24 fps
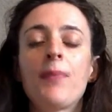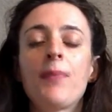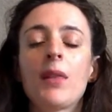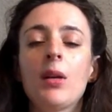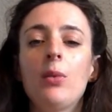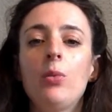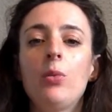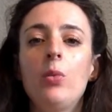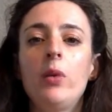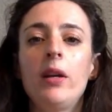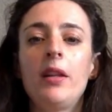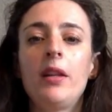
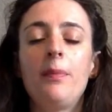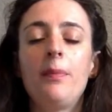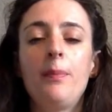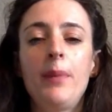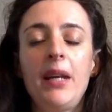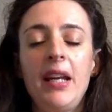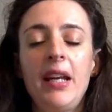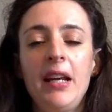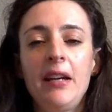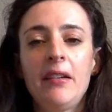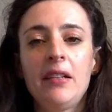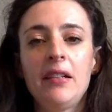with
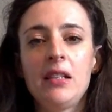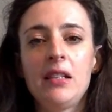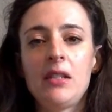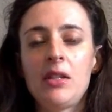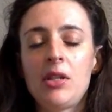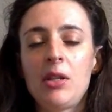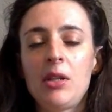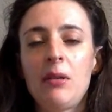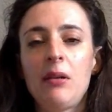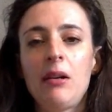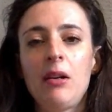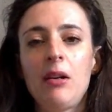parents
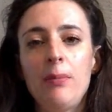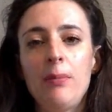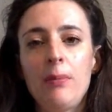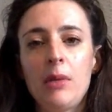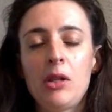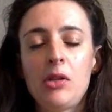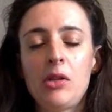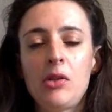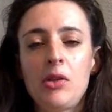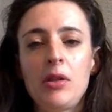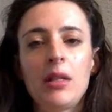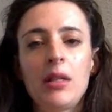who are
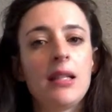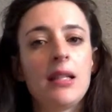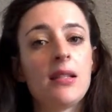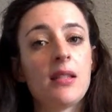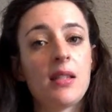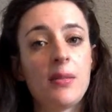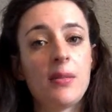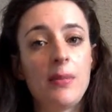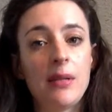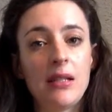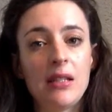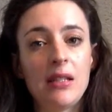emotionally and
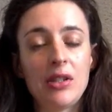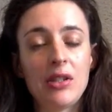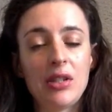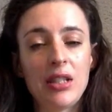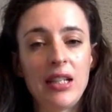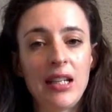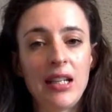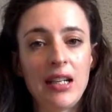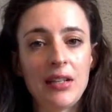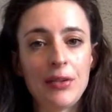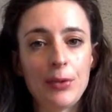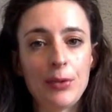spiritually
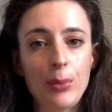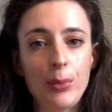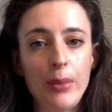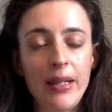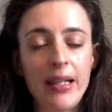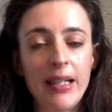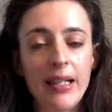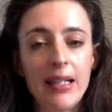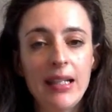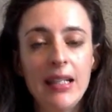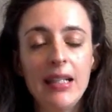unaware,